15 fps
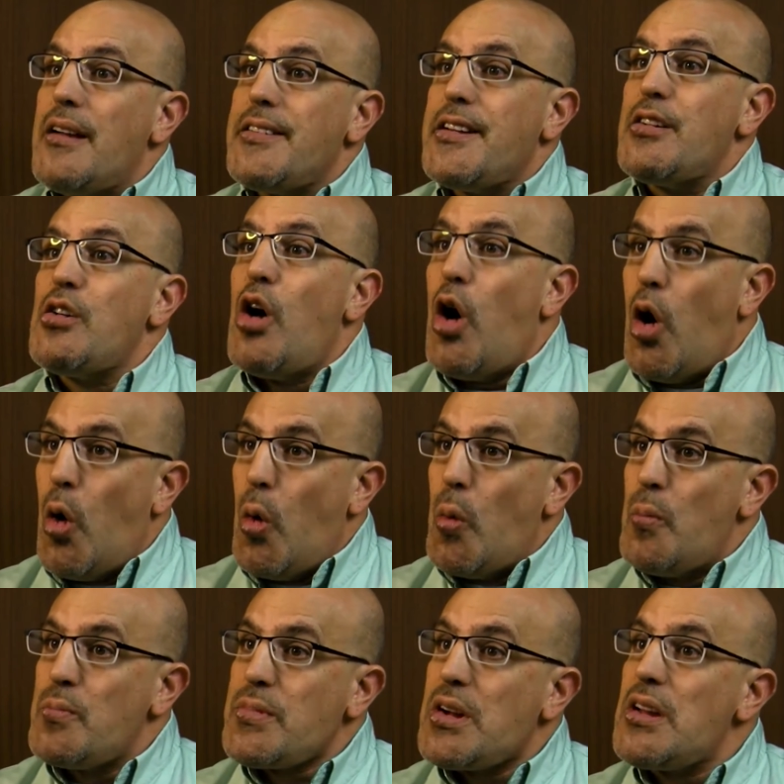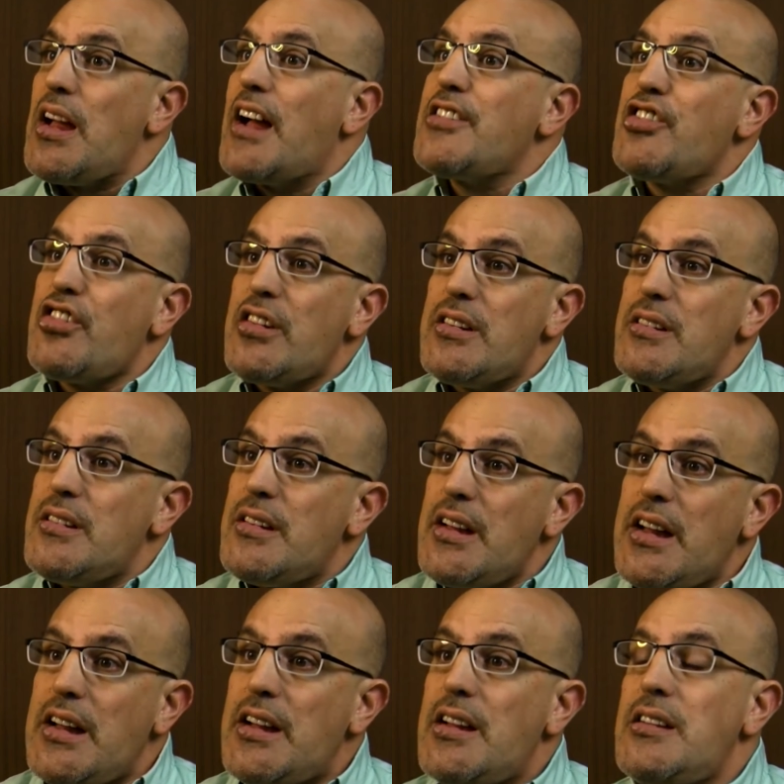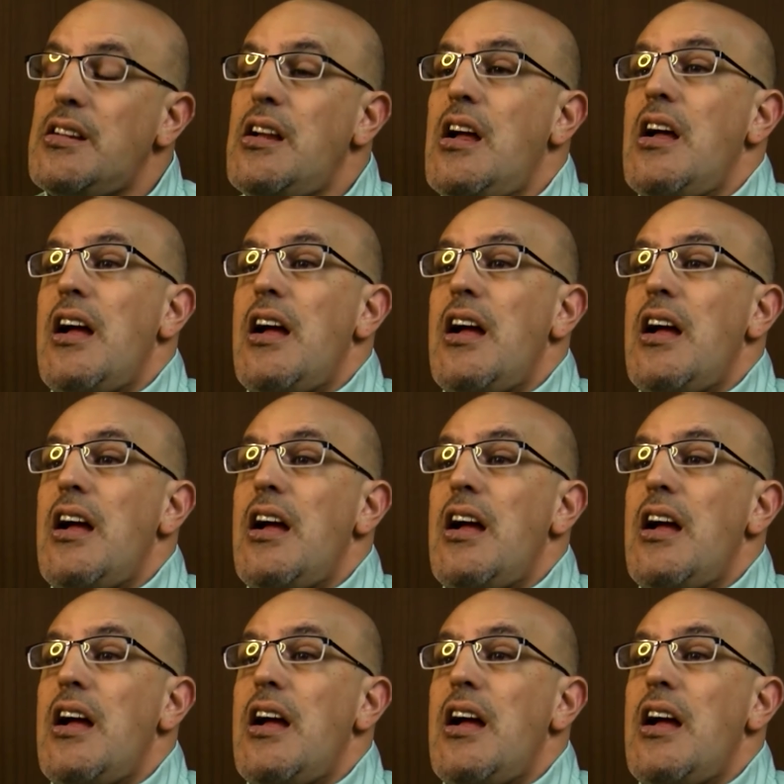their home collections in